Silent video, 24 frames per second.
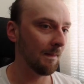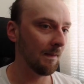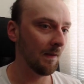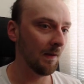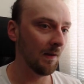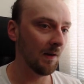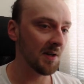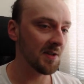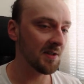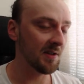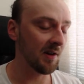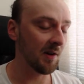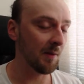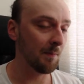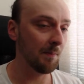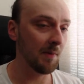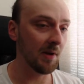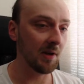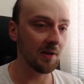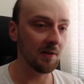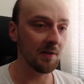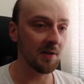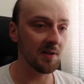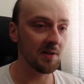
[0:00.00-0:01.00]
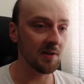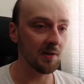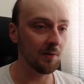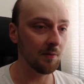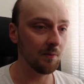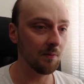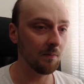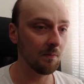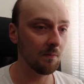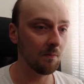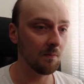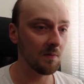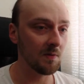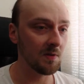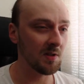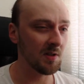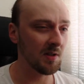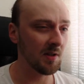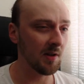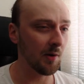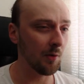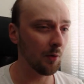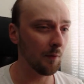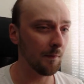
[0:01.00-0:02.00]
I started making this in
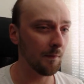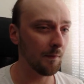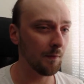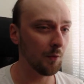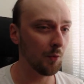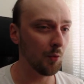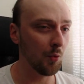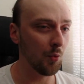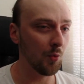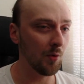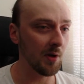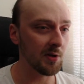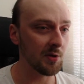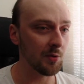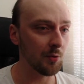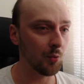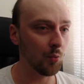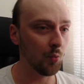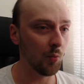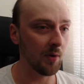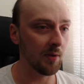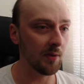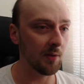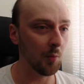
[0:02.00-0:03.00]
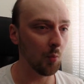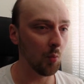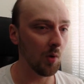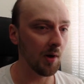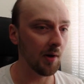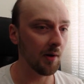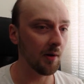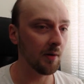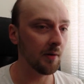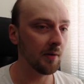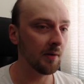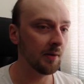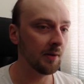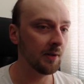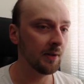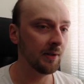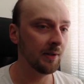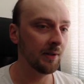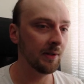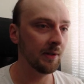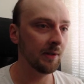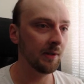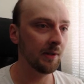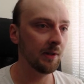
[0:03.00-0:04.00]
start of 2021
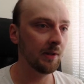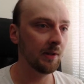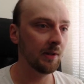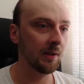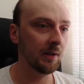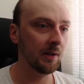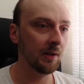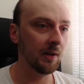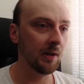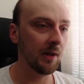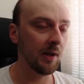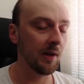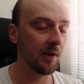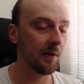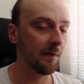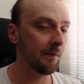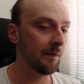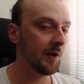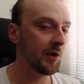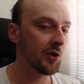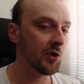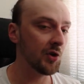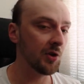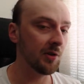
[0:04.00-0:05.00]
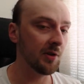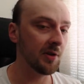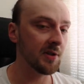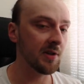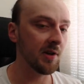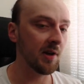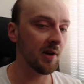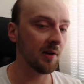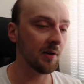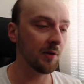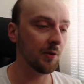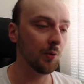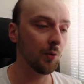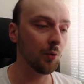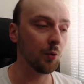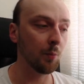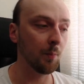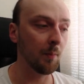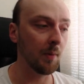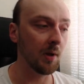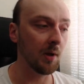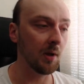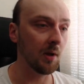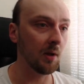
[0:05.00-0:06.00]
and finishing this hack took
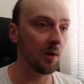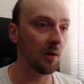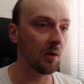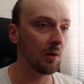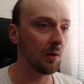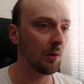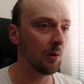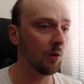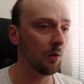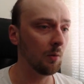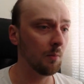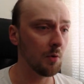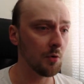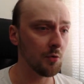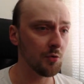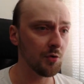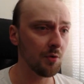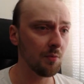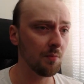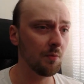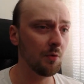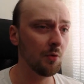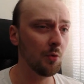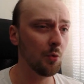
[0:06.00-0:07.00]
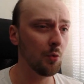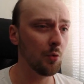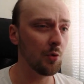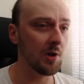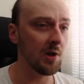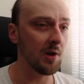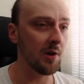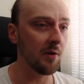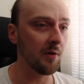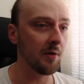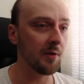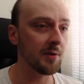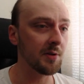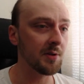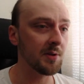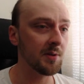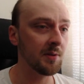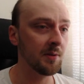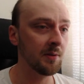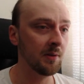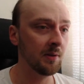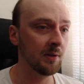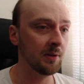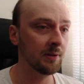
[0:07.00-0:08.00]
me almost 2 years
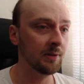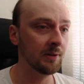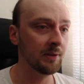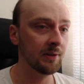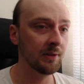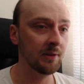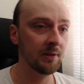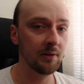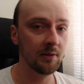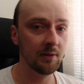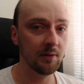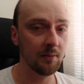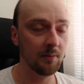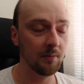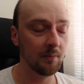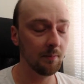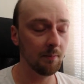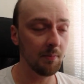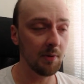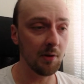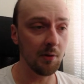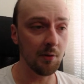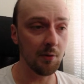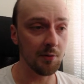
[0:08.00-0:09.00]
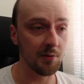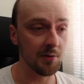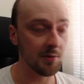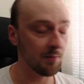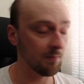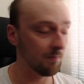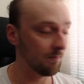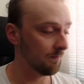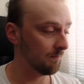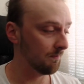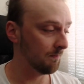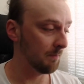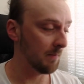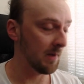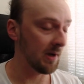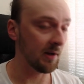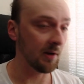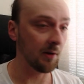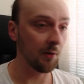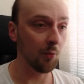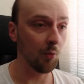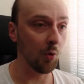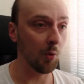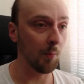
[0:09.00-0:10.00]
because
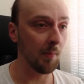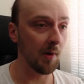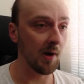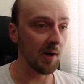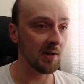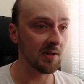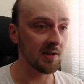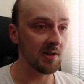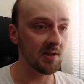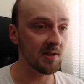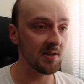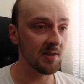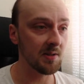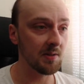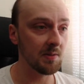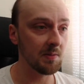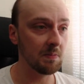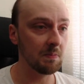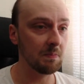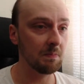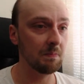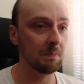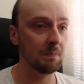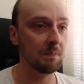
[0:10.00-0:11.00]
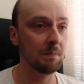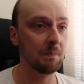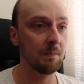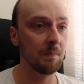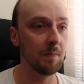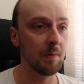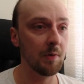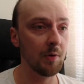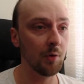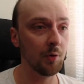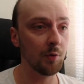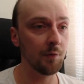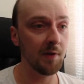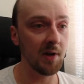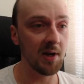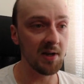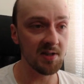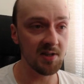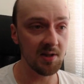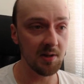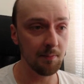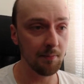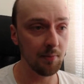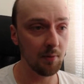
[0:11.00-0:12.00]
making ROM hacks is not very
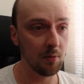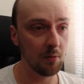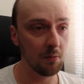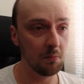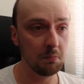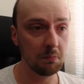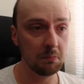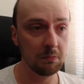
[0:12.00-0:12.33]
simple